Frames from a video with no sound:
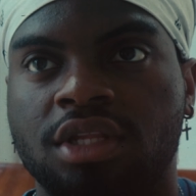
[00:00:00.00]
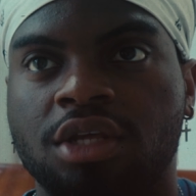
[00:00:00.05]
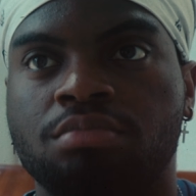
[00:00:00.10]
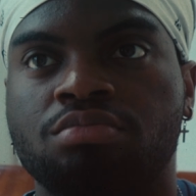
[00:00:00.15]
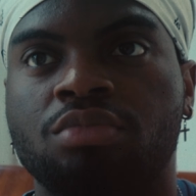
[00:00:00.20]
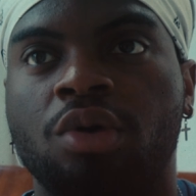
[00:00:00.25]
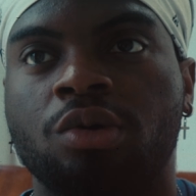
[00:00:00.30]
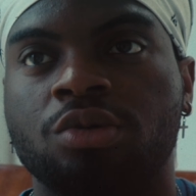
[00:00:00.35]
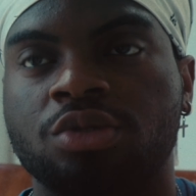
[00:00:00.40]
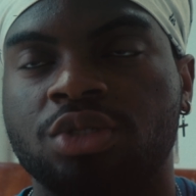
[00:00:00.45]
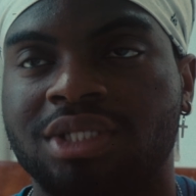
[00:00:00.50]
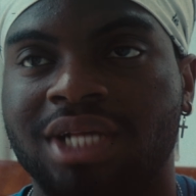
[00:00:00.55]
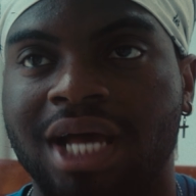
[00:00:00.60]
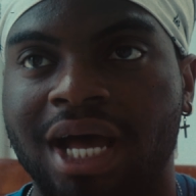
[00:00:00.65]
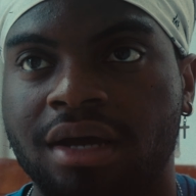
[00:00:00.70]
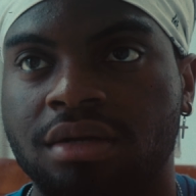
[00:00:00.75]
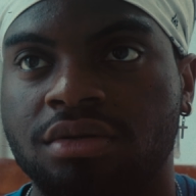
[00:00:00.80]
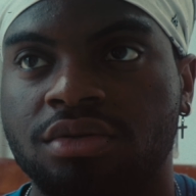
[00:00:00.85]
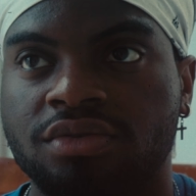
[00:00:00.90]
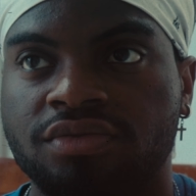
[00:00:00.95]
the most
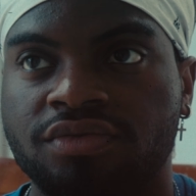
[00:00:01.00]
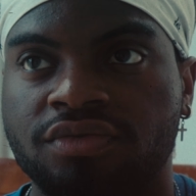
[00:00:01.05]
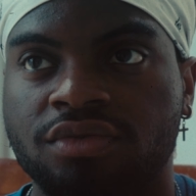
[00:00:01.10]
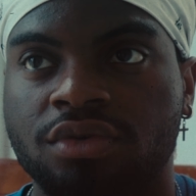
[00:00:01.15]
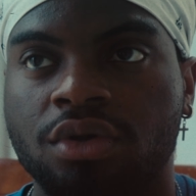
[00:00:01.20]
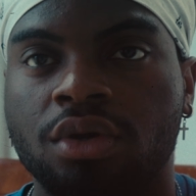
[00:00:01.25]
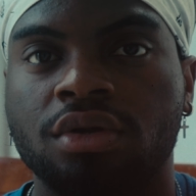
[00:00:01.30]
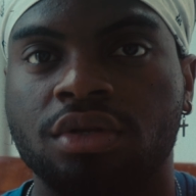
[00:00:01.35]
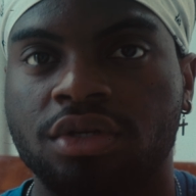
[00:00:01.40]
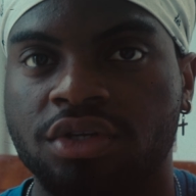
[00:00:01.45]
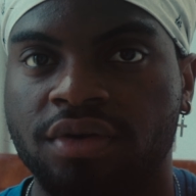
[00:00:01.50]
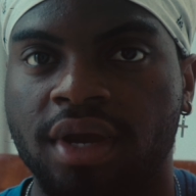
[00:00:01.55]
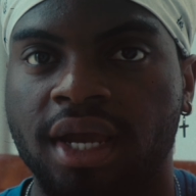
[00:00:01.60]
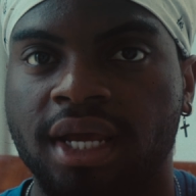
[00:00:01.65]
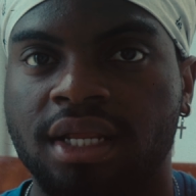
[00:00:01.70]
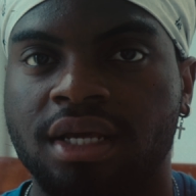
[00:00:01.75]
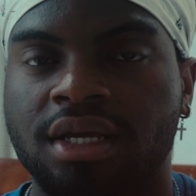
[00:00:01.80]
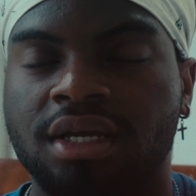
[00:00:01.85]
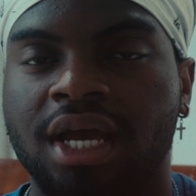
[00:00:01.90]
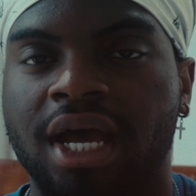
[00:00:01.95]
out of color
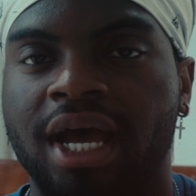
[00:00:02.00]
grading